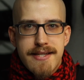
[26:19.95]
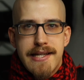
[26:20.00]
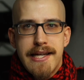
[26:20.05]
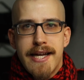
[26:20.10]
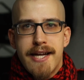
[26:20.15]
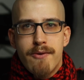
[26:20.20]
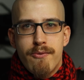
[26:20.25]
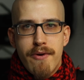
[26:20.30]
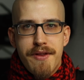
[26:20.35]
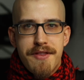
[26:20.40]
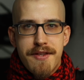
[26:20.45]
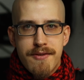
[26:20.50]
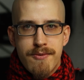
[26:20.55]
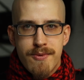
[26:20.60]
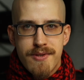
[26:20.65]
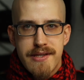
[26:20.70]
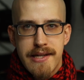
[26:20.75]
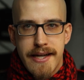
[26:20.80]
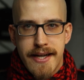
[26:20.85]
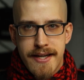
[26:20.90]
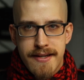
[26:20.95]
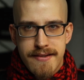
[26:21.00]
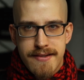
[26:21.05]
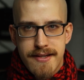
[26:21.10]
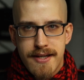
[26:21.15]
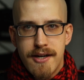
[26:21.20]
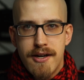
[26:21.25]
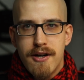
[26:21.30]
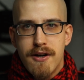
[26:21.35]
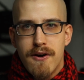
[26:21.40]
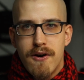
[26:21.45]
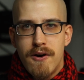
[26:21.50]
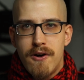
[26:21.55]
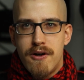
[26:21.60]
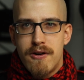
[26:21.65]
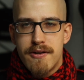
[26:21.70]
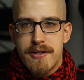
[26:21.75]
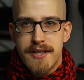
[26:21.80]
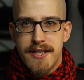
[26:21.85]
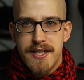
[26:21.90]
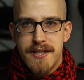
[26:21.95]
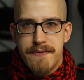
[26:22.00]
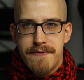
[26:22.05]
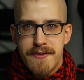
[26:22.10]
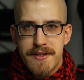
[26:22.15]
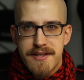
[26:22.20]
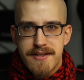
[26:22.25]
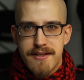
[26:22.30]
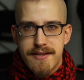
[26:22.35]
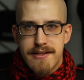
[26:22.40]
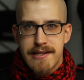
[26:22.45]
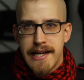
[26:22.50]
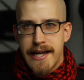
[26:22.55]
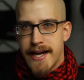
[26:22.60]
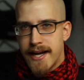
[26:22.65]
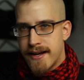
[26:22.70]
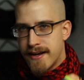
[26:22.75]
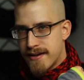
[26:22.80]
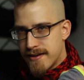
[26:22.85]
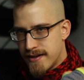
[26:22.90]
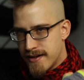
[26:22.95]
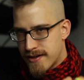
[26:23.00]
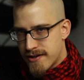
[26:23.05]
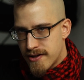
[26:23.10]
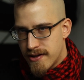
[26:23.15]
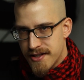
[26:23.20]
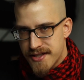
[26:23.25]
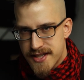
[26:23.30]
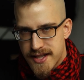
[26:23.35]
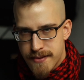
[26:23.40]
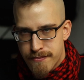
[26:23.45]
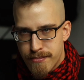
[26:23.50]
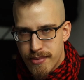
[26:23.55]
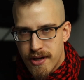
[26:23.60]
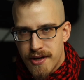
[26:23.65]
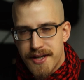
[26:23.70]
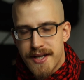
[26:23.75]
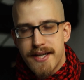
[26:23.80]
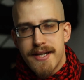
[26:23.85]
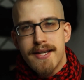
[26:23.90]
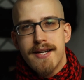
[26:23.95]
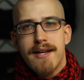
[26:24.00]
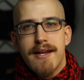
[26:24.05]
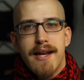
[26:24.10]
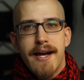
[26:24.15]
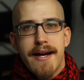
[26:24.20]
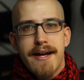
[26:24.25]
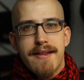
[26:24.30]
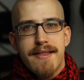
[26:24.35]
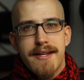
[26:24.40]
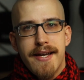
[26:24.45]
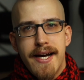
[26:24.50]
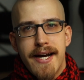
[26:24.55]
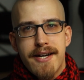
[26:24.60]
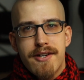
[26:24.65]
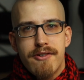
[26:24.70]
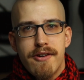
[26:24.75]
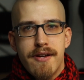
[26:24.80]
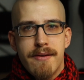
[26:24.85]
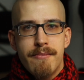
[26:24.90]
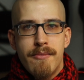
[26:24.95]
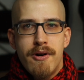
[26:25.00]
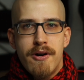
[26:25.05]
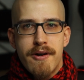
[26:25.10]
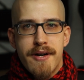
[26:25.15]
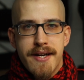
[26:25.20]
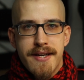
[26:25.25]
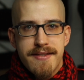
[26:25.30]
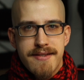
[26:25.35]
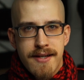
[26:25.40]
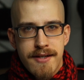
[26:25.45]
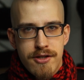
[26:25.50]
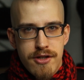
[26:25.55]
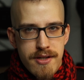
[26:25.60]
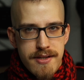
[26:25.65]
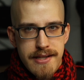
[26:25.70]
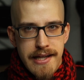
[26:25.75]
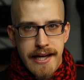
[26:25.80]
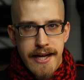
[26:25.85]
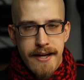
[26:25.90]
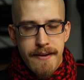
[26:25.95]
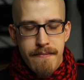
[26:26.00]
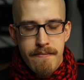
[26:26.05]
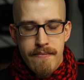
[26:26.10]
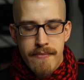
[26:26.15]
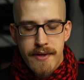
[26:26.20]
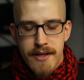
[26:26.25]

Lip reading: sling with two slings or if it's a sling across the body like the acronym or ACG sling.